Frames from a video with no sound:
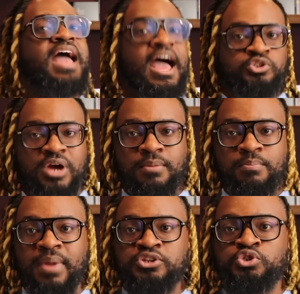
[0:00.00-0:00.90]
I try
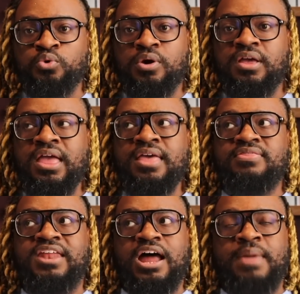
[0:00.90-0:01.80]
to make sure
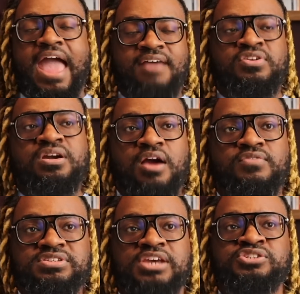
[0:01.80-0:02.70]
that I'm having a
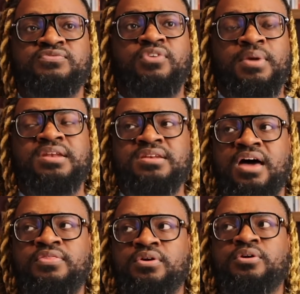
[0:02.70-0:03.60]
conversation from
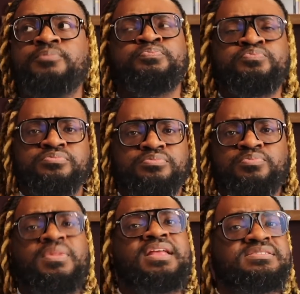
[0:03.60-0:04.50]
another,
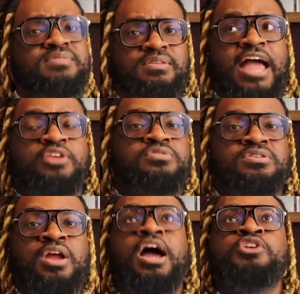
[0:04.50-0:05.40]
like,
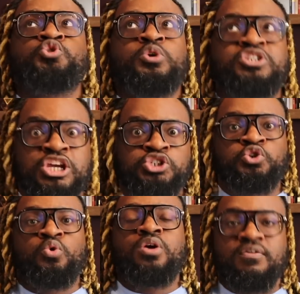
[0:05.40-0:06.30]

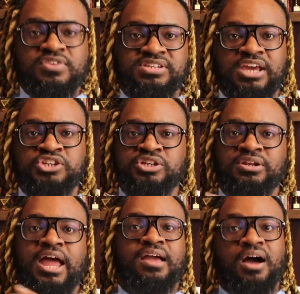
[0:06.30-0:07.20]
non-traditional conversation
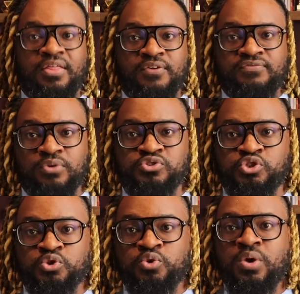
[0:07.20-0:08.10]
like other folks
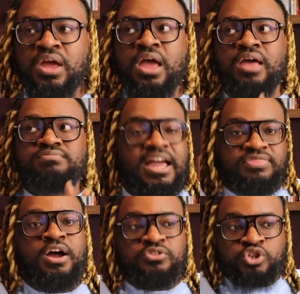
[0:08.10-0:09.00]
do. Like,
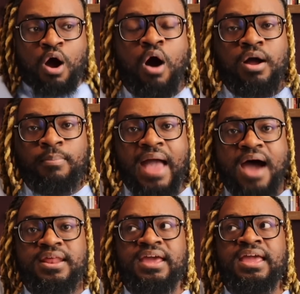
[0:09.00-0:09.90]
they'll talk
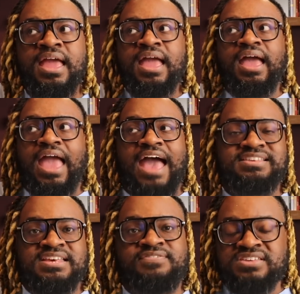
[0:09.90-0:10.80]
about it
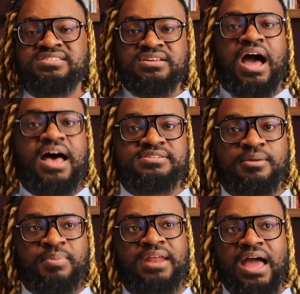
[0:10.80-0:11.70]
as if it's
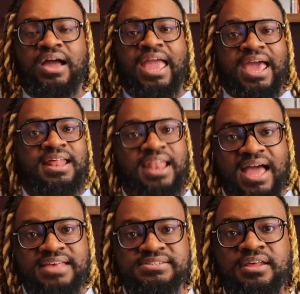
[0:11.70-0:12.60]
gossip, and I'll
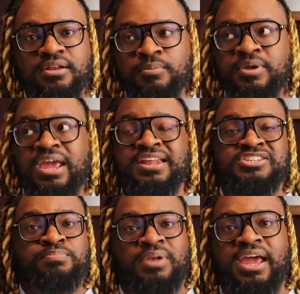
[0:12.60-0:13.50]
analyze it a little bit and
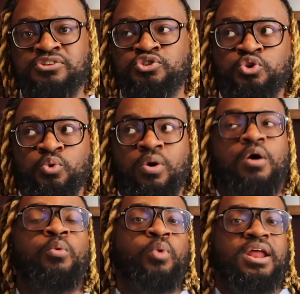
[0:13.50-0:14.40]
explain to you
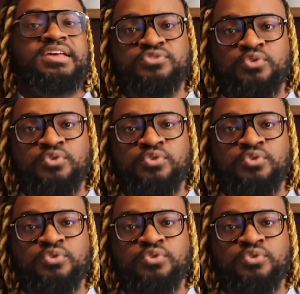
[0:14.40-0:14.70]
all what is